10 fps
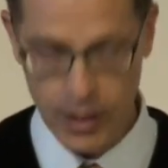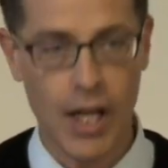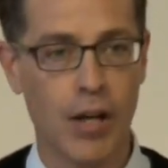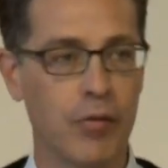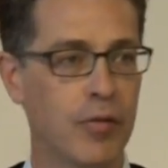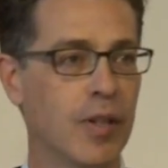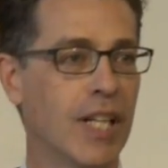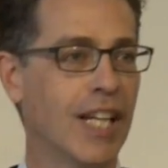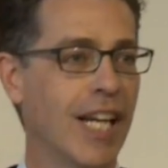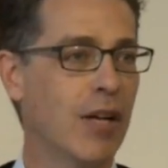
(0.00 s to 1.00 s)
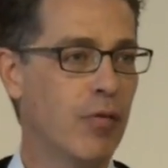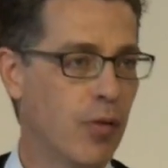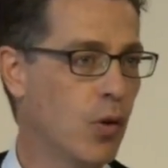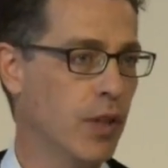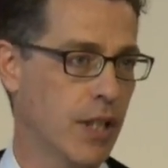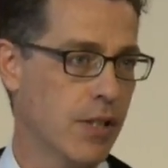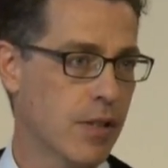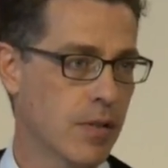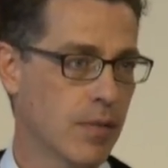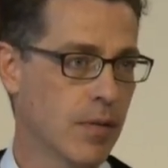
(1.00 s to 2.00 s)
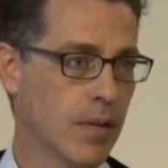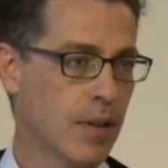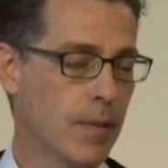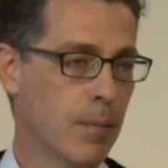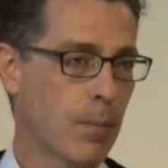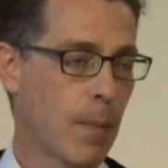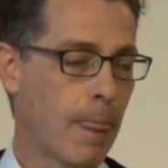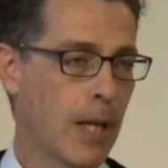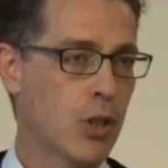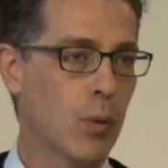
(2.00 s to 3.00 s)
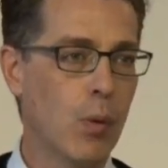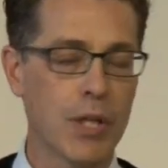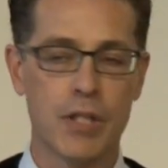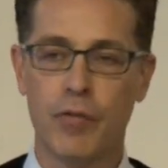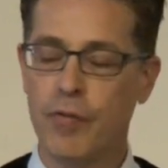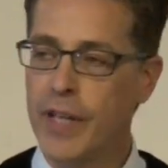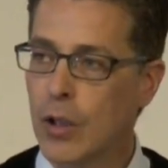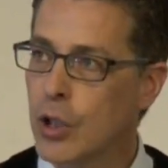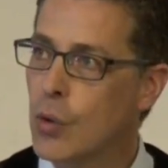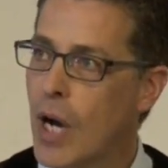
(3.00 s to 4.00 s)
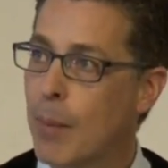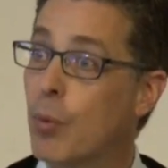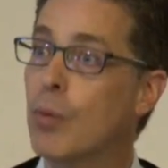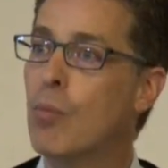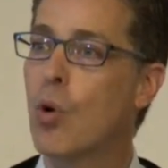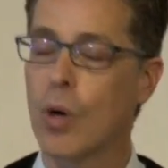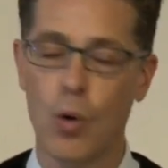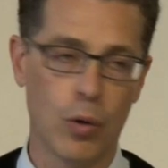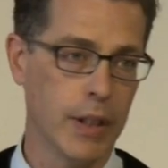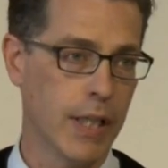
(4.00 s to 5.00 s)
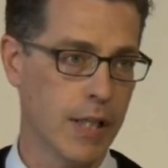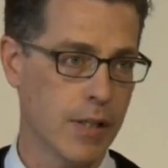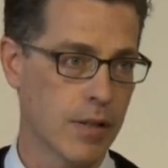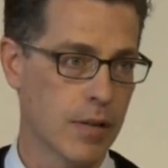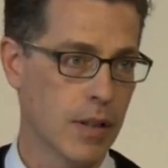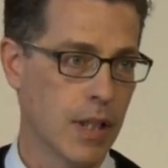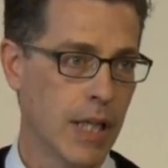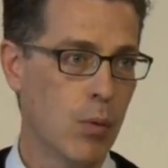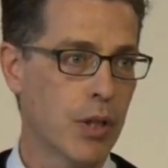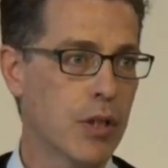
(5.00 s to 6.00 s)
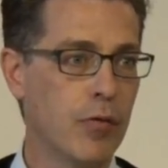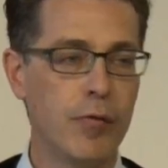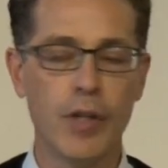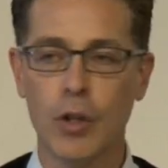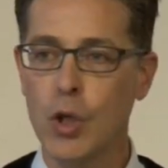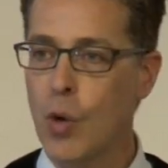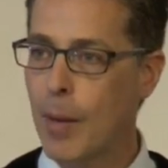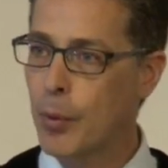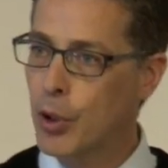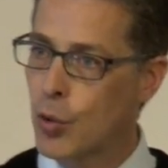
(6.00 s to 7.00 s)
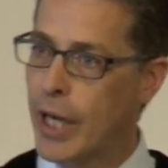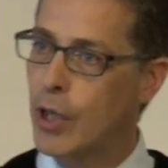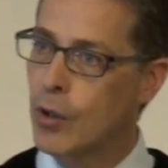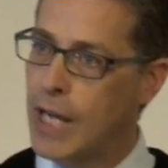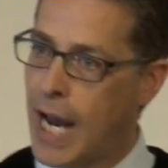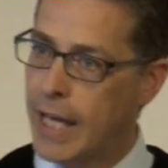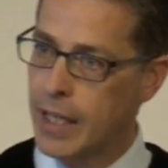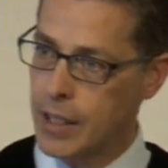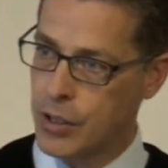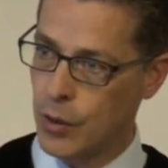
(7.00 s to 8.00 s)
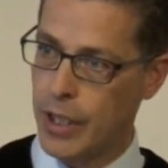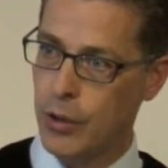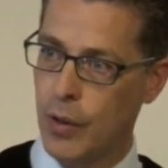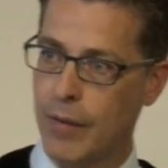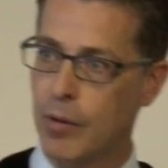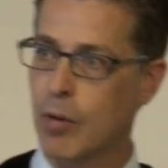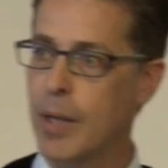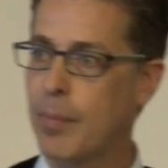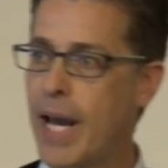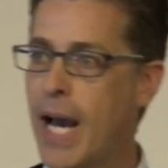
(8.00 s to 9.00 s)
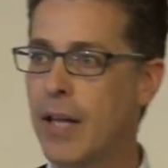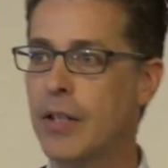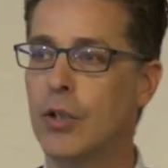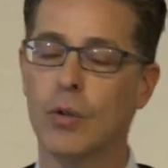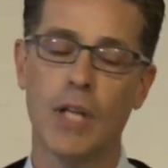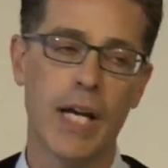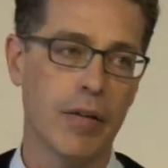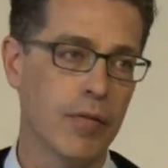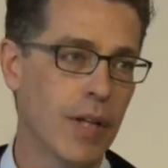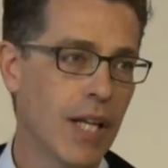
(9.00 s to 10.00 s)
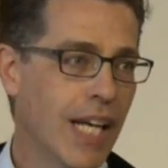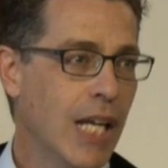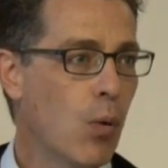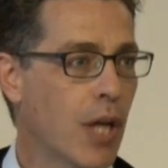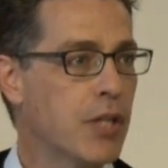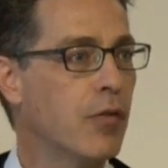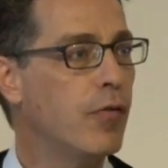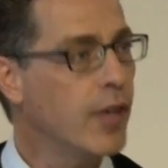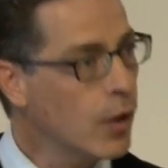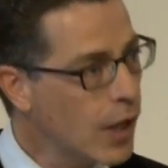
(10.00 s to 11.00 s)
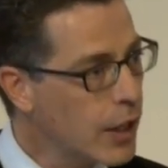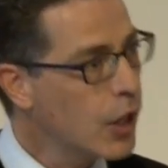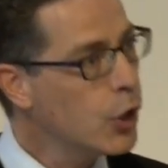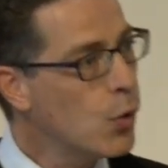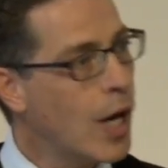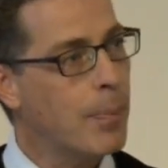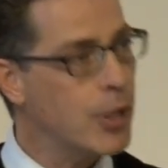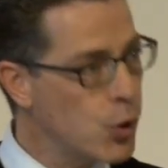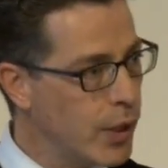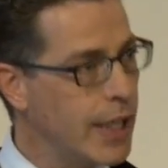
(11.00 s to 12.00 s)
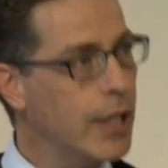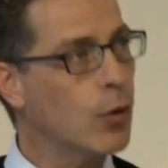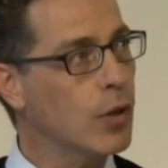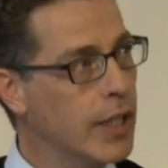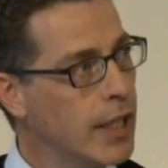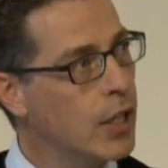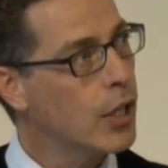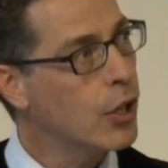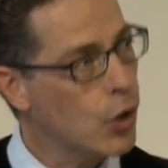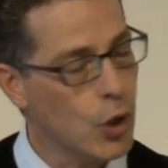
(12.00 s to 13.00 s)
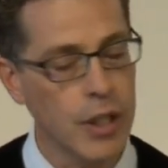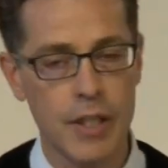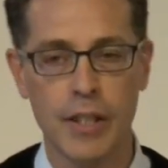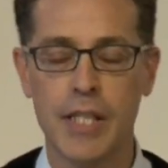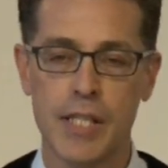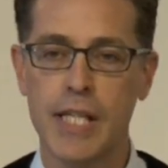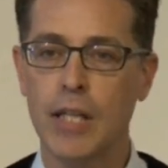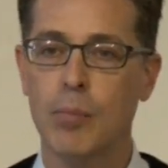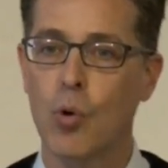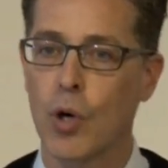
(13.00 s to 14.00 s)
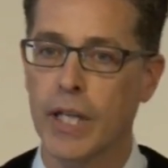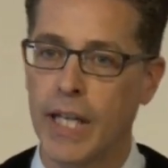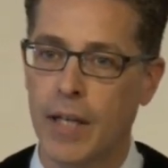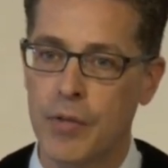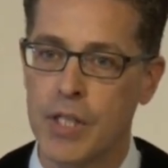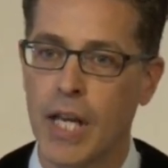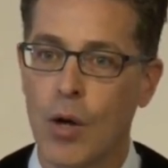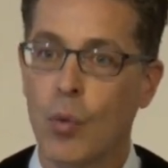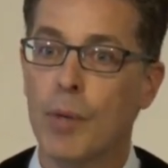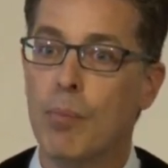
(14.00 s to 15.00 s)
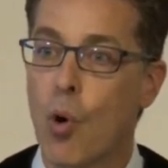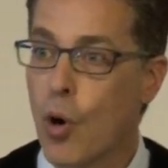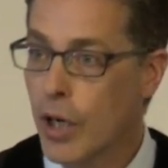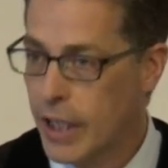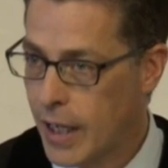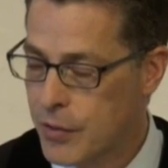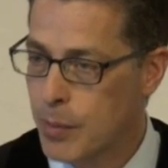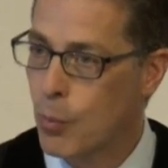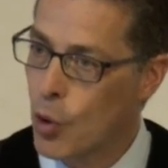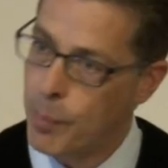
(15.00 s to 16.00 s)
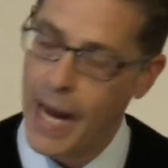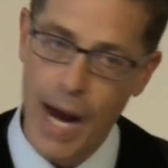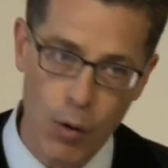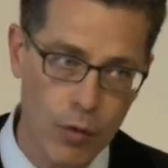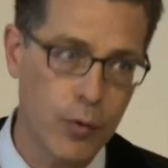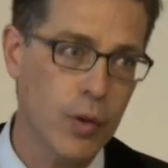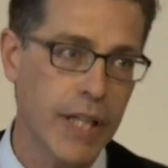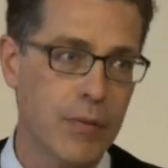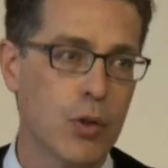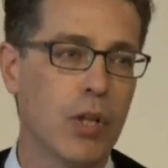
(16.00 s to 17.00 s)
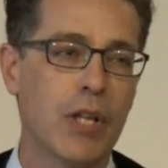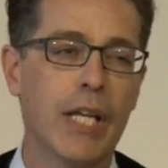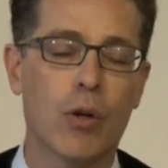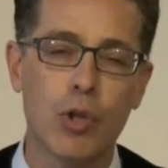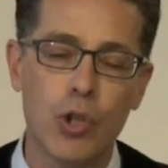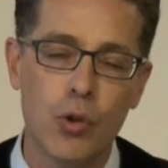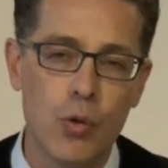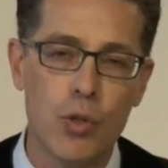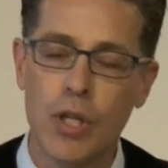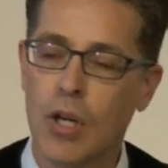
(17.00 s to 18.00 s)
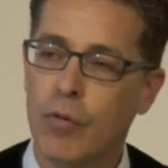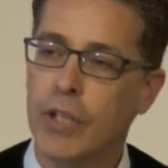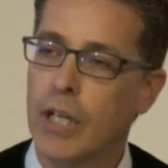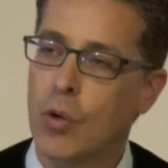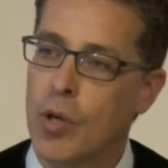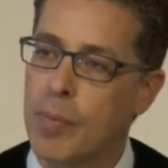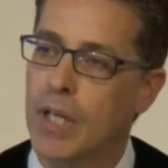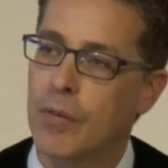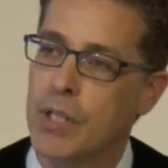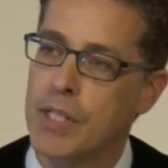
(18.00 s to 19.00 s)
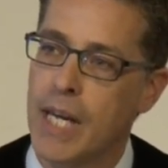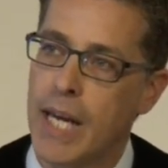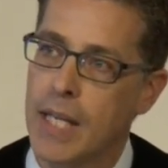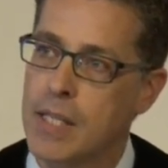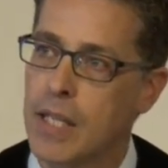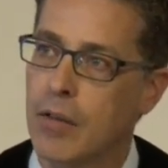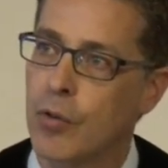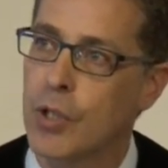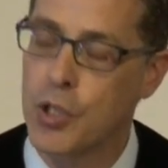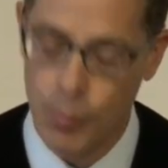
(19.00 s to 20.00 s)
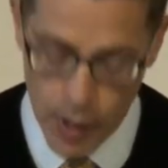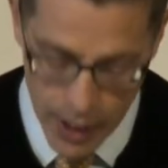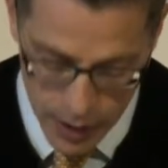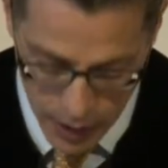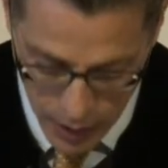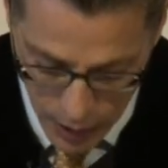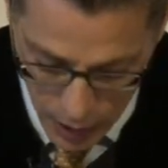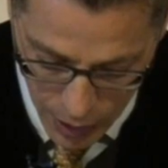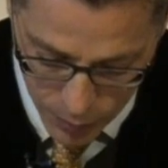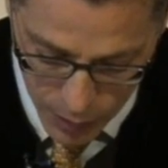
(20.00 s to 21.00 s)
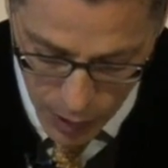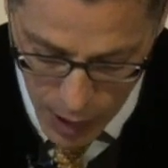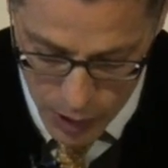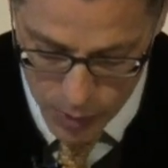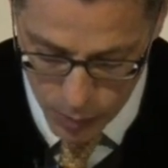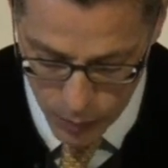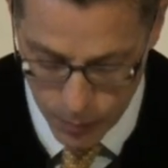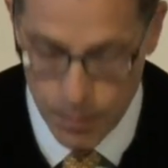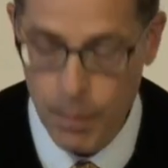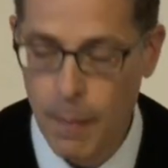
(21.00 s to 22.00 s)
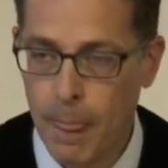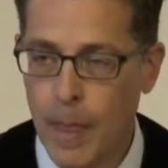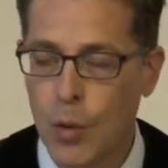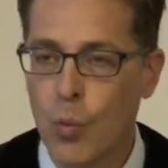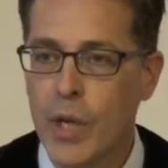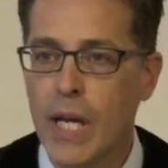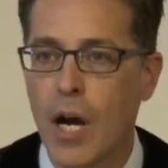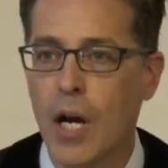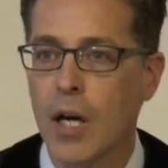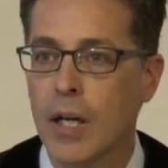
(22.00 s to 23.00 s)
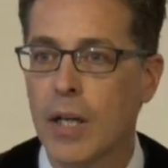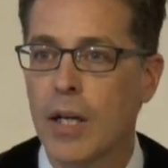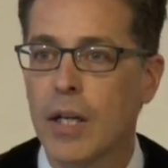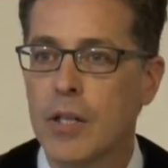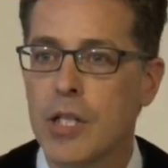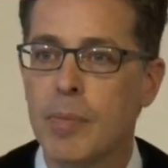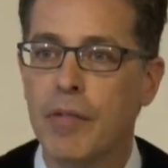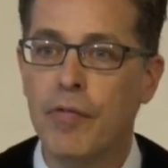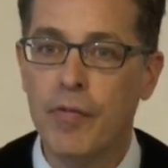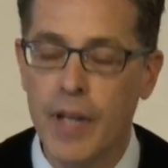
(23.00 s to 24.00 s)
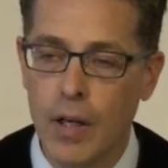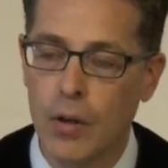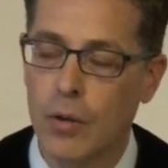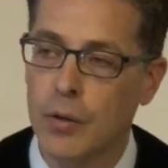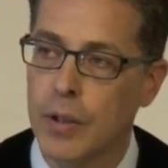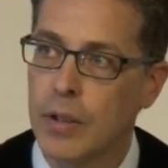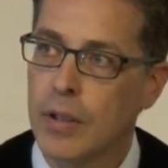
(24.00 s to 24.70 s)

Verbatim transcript: love and fullness. So he wants to fill you up with more holiness. He wants to fill you up with greater guidance so that you have the right path in your life. He wants to fill you up as you eagerly and earnestly seek more gifts, with more gifts, more powerful gifts, so that they are used for the equipping of the saints and for the spread of the gospel. We are to be filled